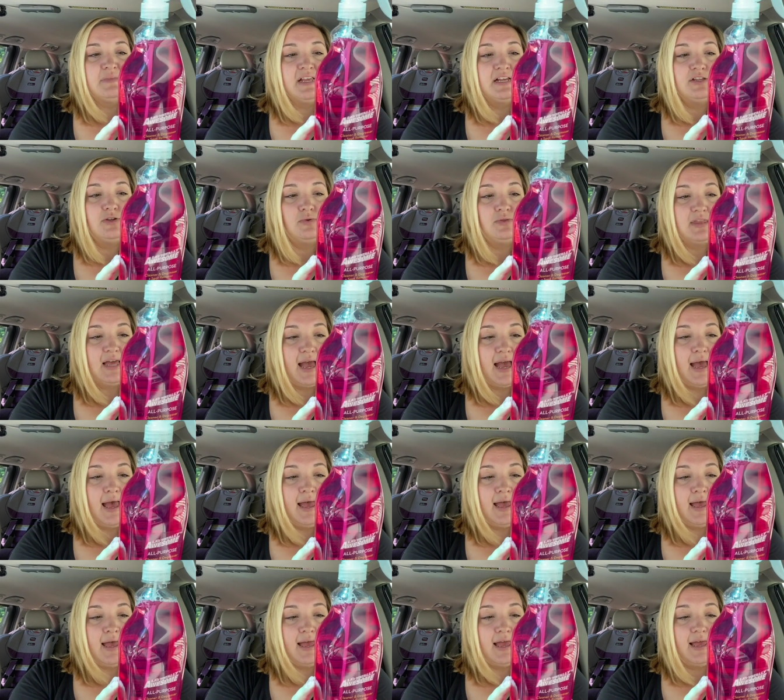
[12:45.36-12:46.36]
So
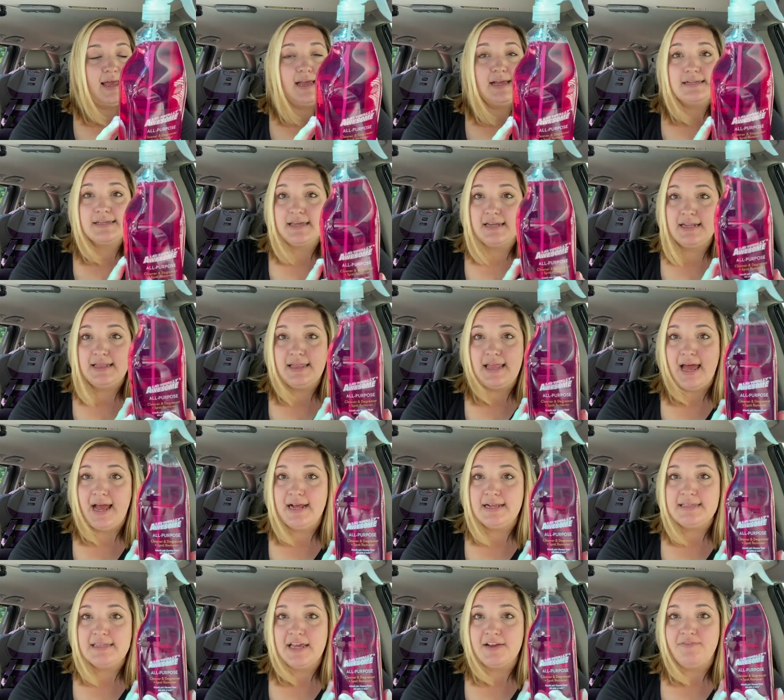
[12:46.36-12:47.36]
that is gonna
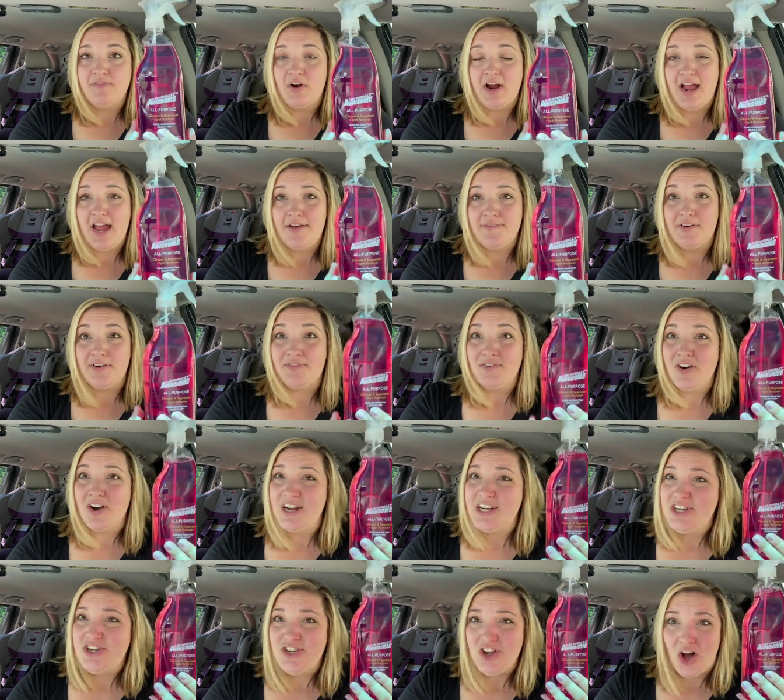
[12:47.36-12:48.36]
last like forever for
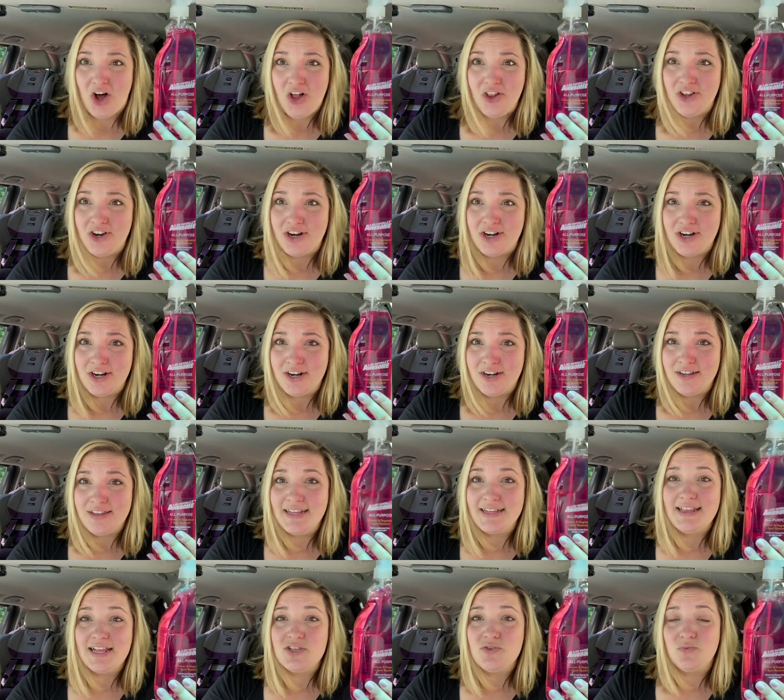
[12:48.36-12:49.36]
a dollar
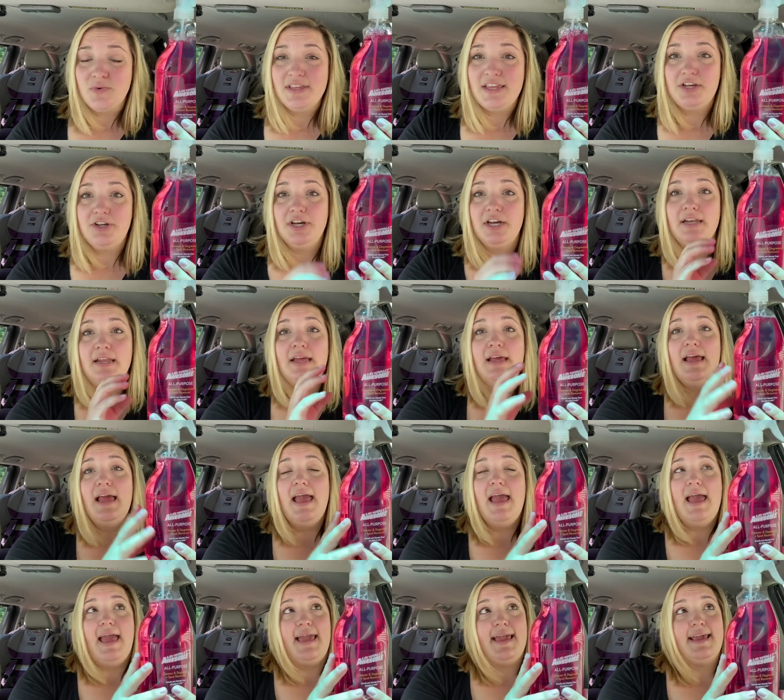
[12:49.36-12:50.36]
like that's really good
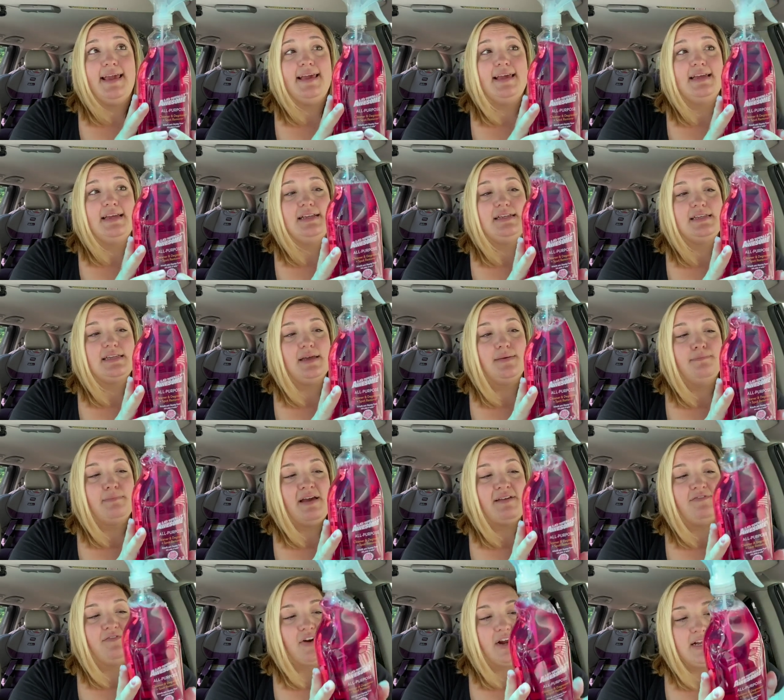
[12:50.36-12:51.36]
and
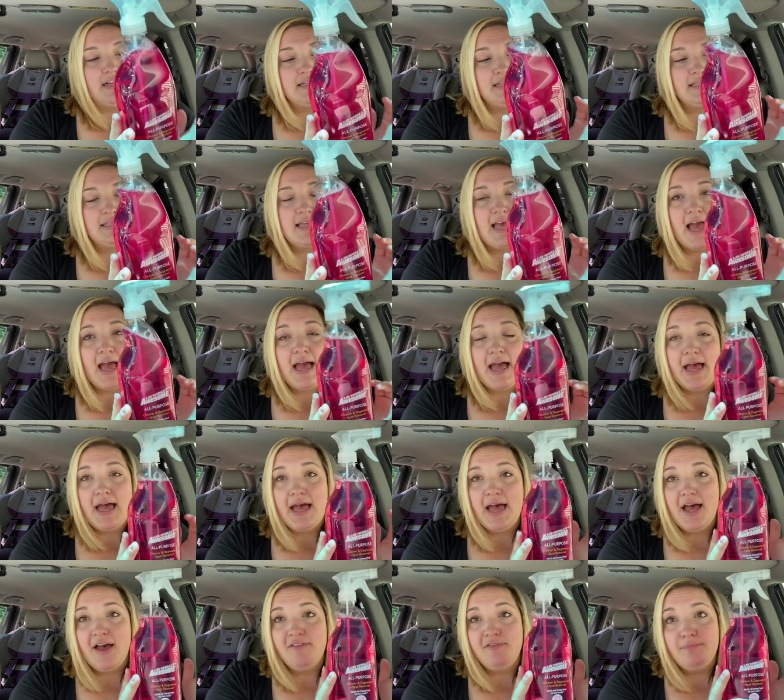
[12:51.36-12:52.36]
my friends that
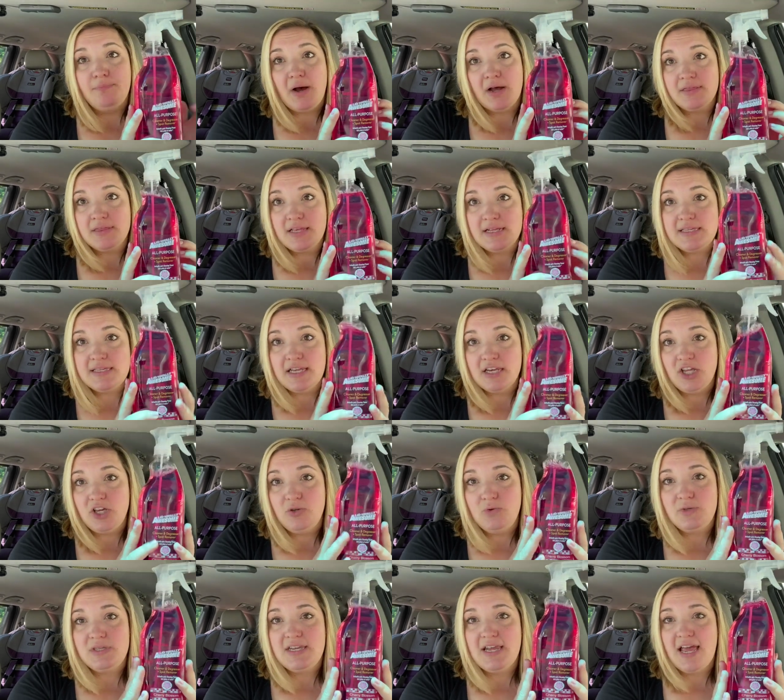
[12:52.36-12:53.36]
have bought this and
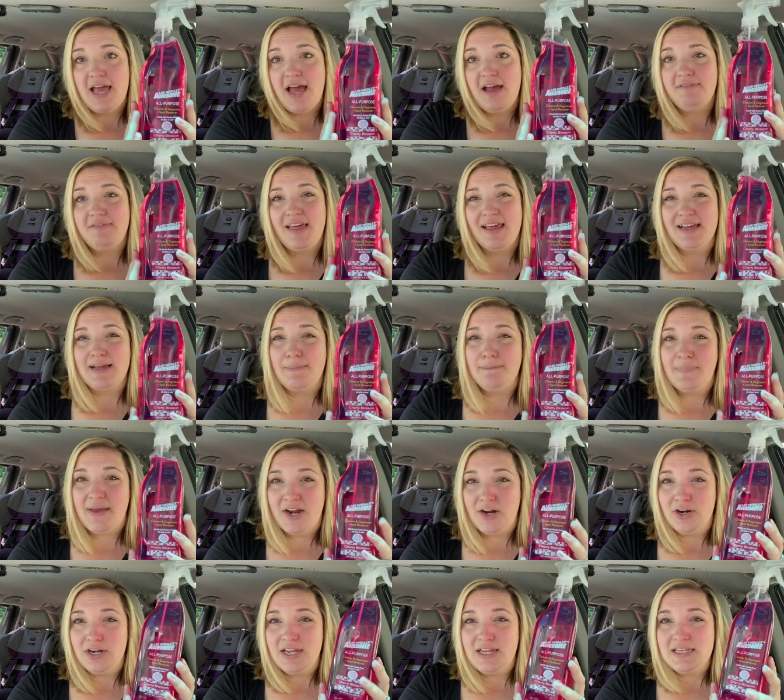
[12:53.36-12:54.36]
used it have like
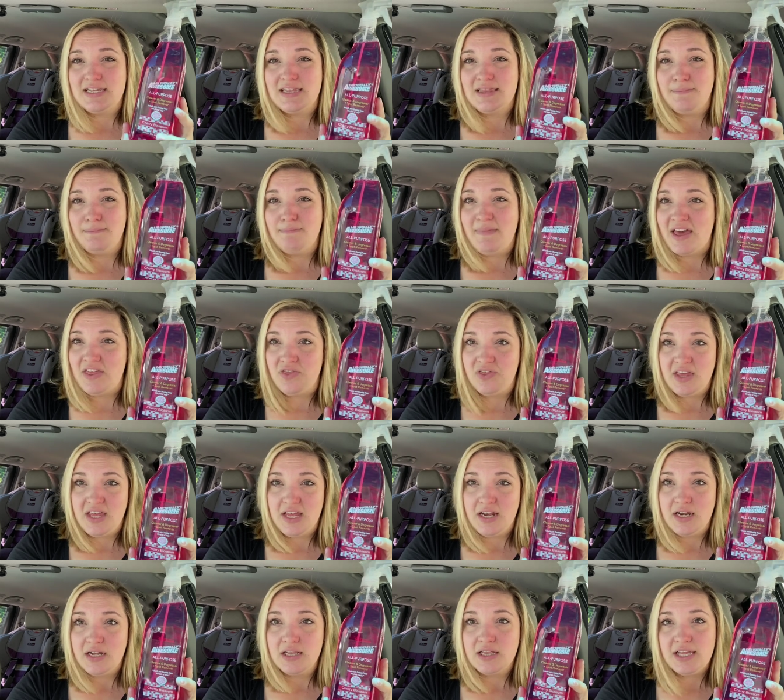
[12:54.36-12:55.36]
compared it to the
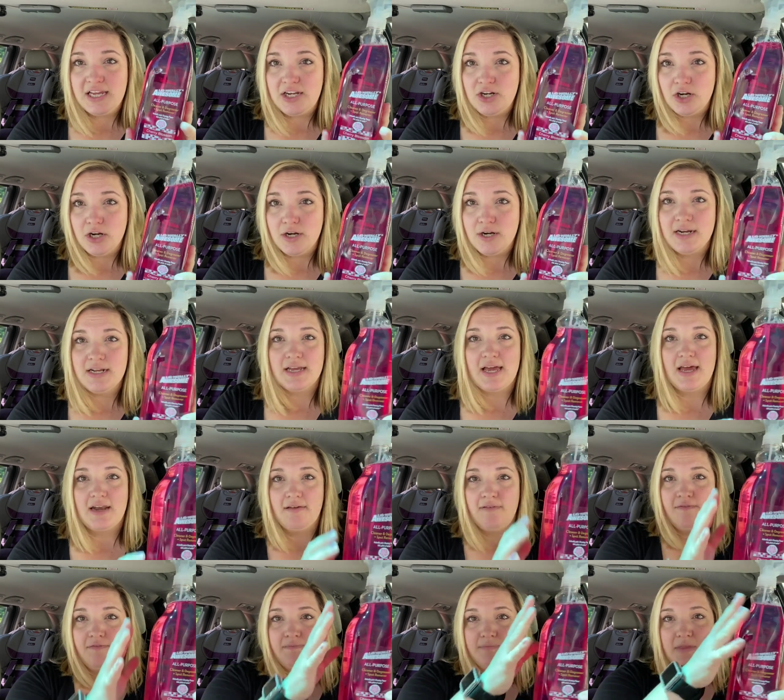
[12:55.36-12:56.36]
method cleaner. It kind
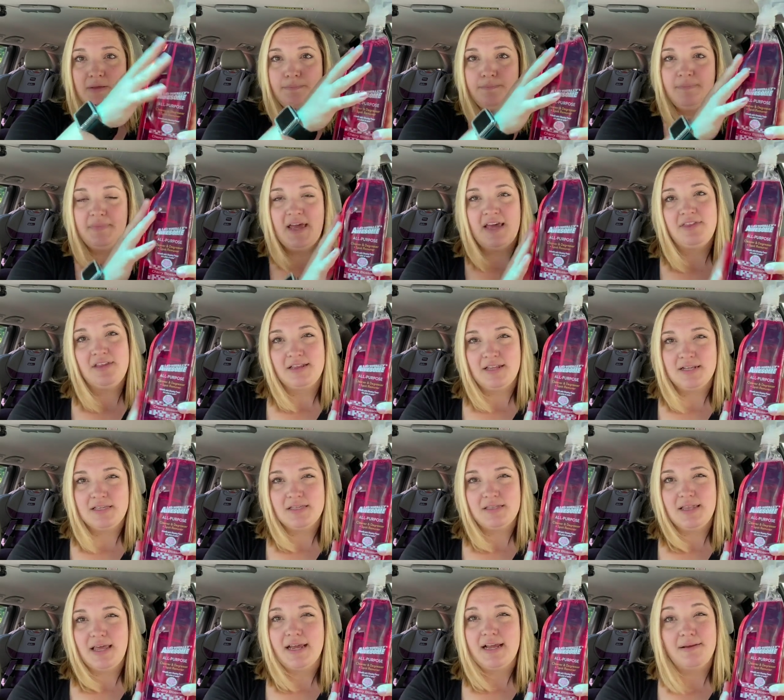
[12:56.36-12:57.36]
of, the I think
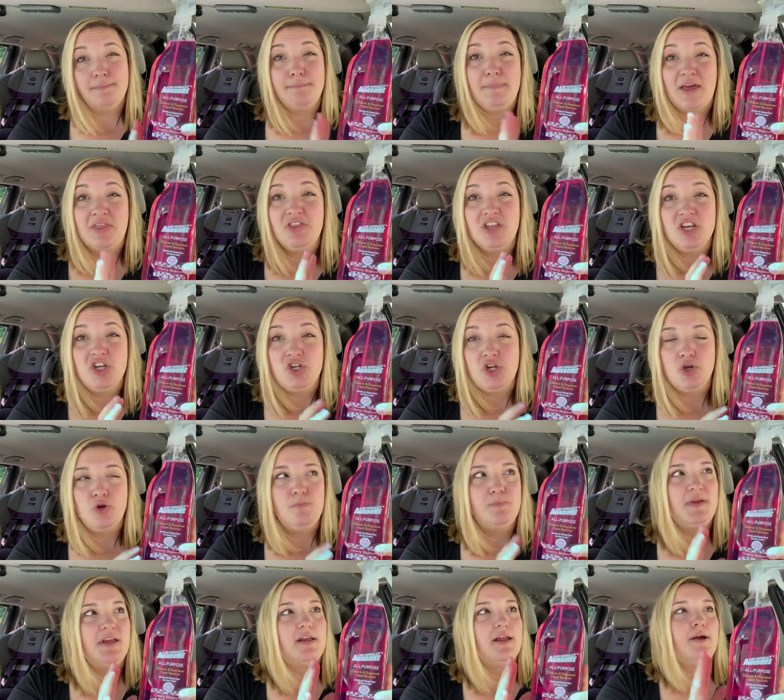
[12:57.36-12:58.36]
that's like a method
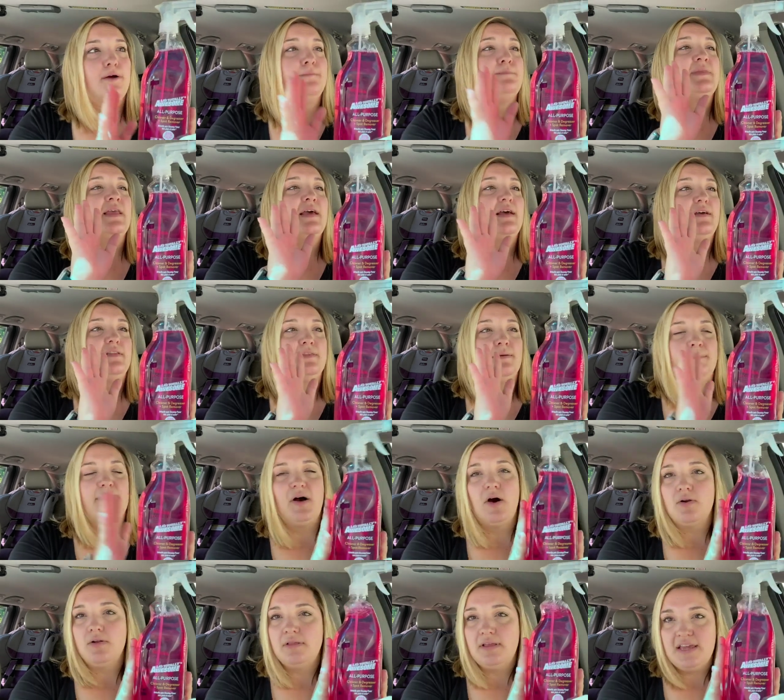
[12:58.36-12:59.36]
dupe, you know? The
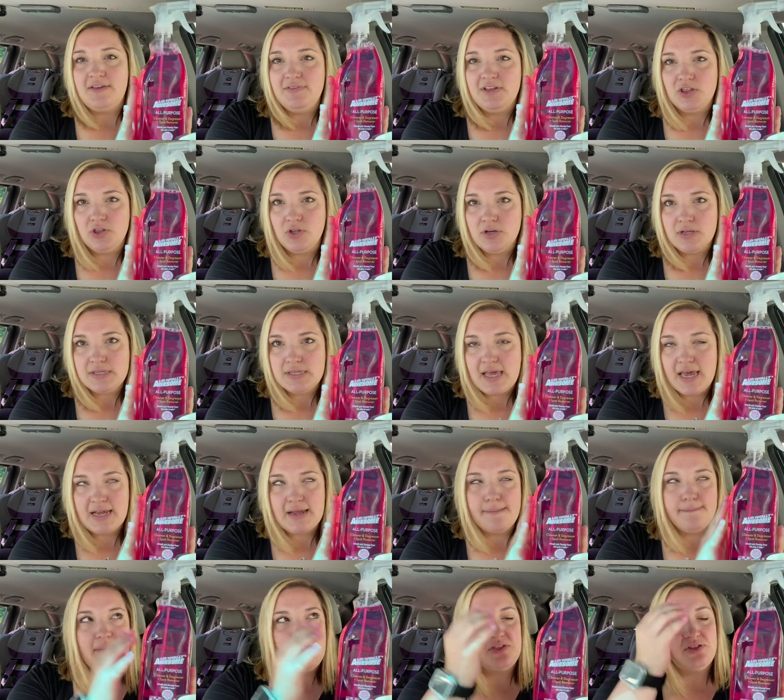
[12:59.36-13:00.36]
bottle even looks like
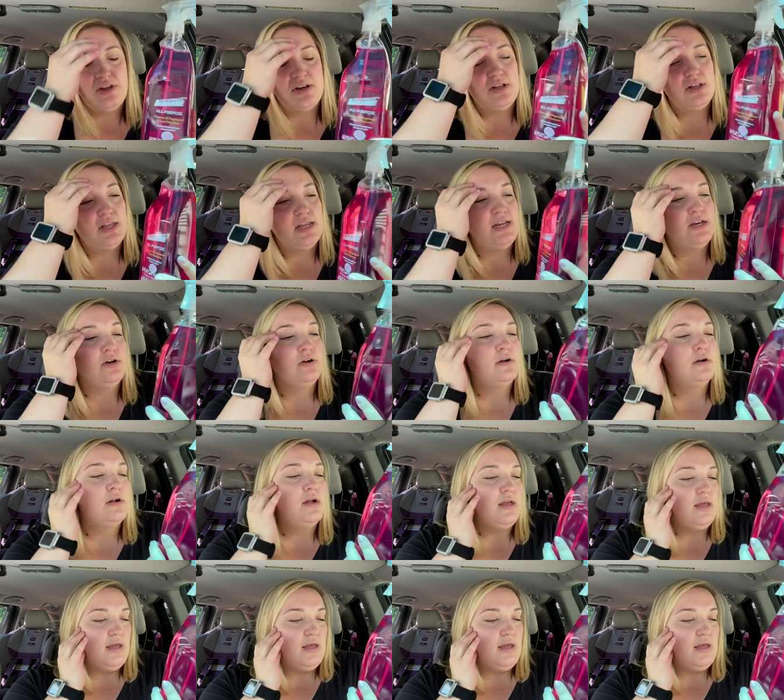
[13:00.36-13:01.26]
a method cleaner.